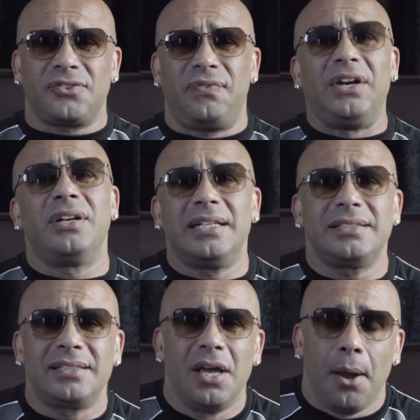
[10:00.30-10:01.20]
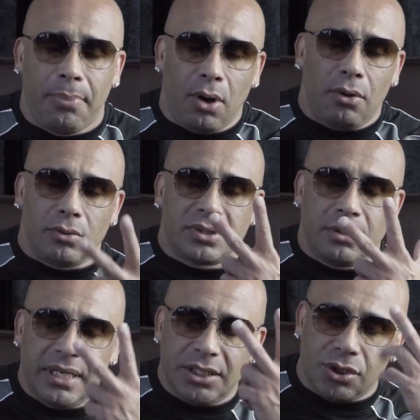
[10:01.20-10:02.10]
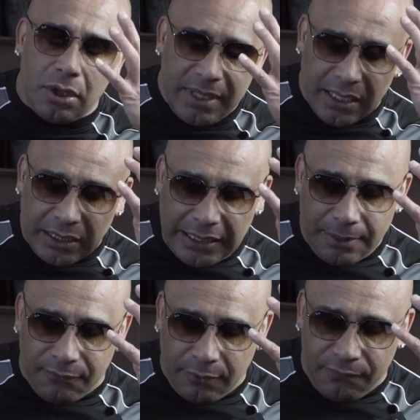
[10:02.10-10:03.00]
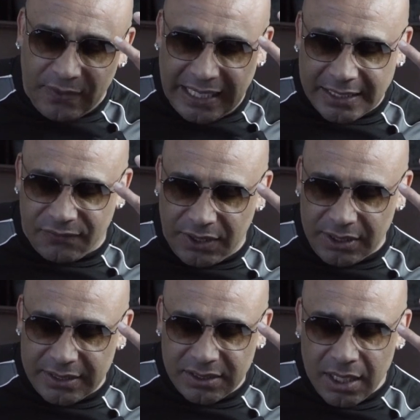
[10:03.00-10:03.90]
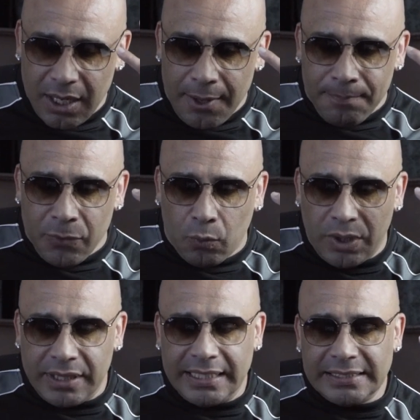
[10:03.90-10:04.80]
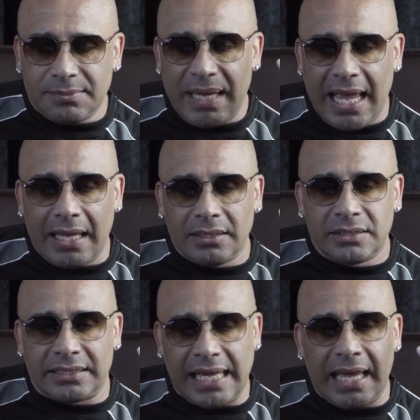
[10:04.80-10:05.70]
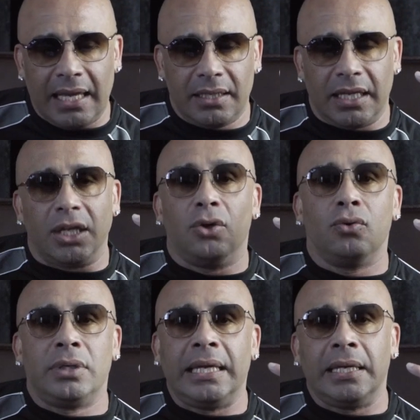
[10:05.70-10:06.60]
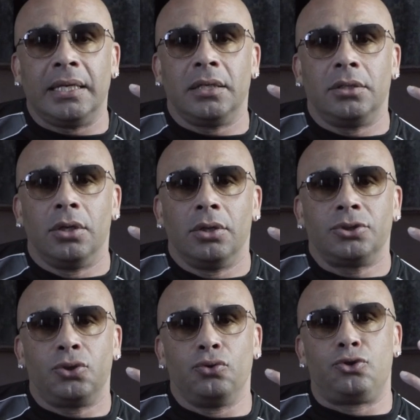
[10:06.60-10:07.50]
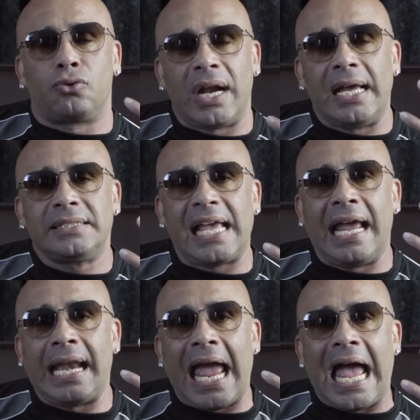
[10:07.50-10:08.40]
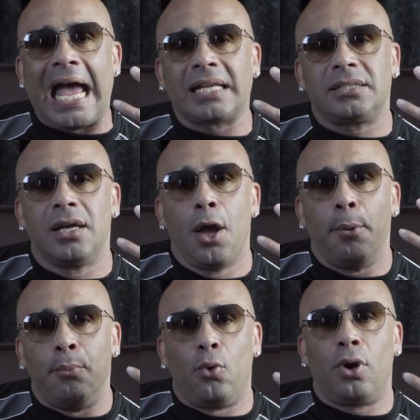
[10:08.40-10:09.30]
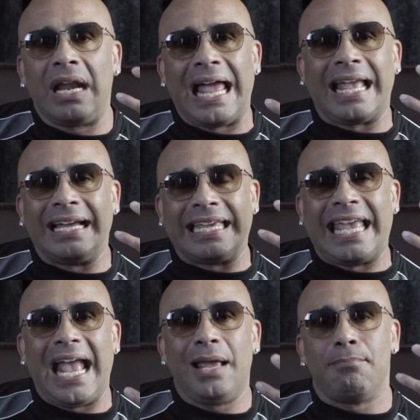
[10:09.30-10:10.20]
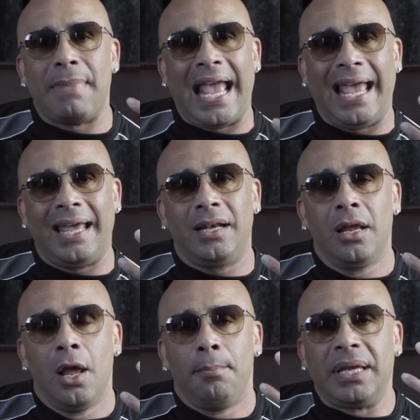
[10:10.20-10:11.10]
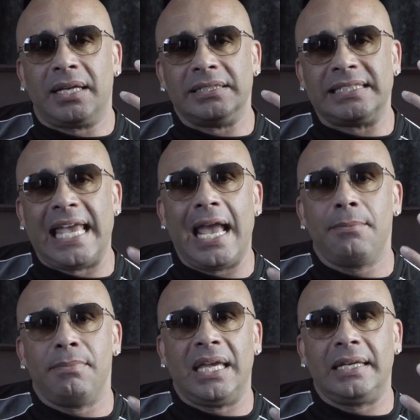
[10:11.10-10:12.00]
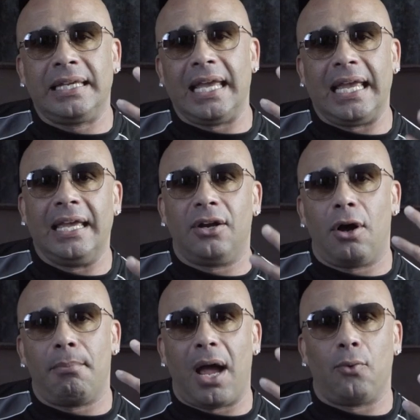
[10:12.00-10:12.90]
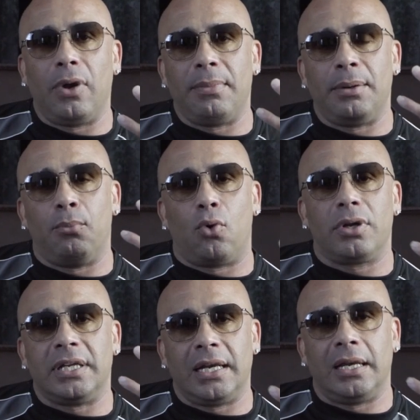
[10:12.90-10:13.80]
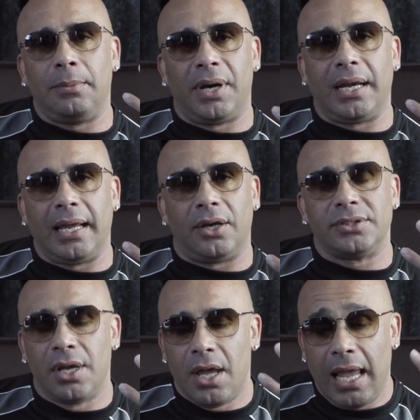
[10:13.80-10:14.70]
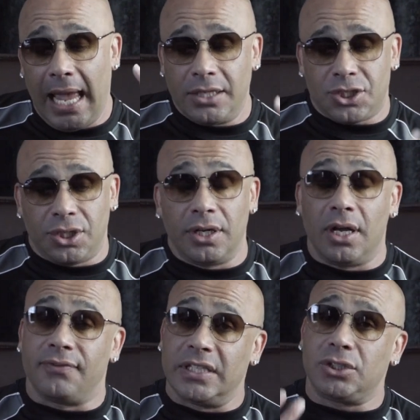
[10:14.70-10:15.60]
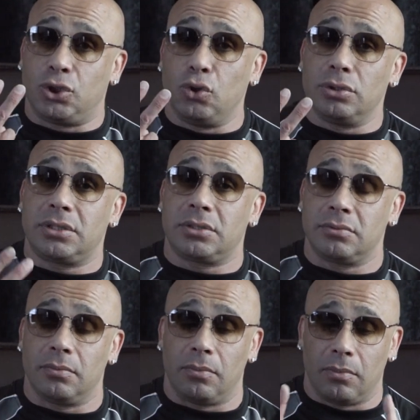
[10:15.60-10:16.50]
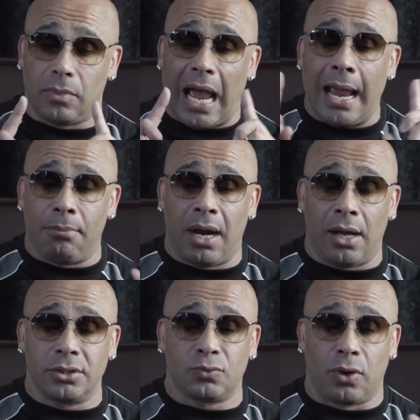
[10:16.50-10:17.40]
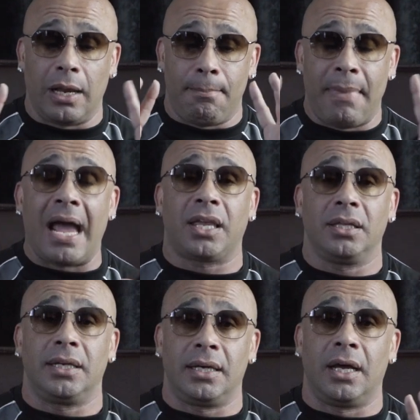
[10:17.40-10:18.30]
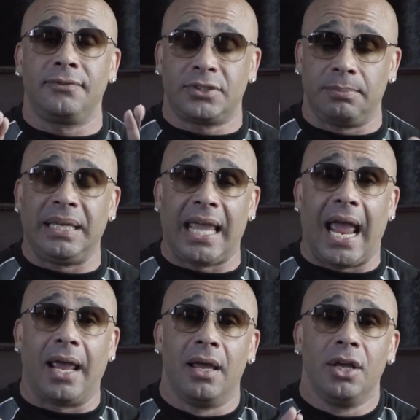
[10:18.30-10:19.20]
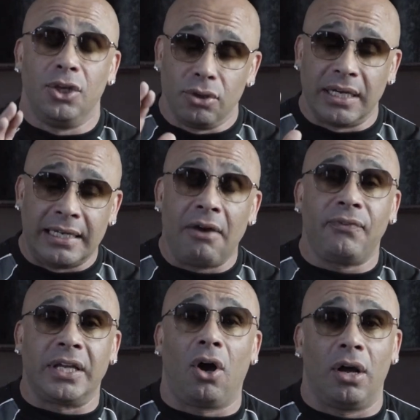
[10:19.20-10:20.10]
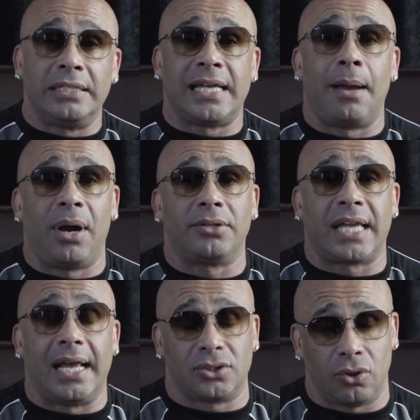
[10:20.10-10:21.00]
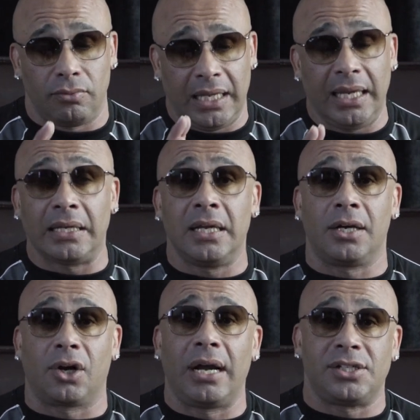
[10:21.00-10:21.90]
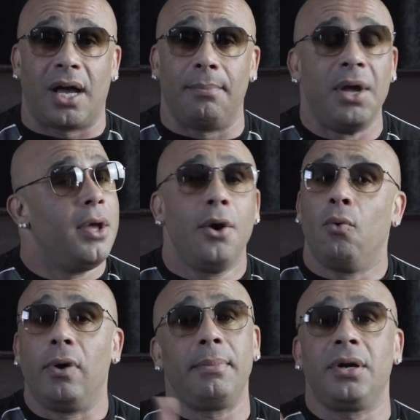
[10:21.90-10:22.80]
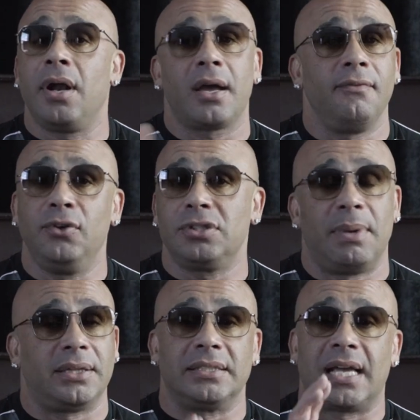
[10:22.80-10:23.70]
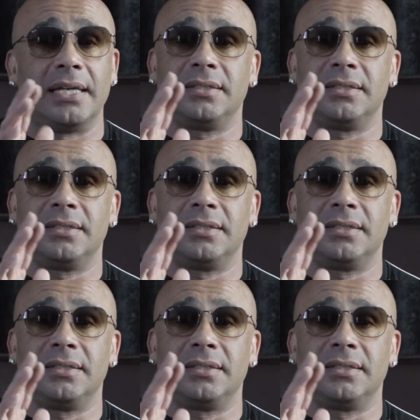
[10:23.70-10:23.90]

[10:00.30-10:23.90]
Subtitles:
Fearless. Bro, somebody showed me a clip from FitX Fearless where this man said that you needed to dress and act more like a gay man because gay men get hit on by women more than anybody else. And sure enough, this dude's eyebrows were immaculate enough to be gay. You could definitely call his eyebrows gay. So he had done a great job. Women are not confused about this, guys.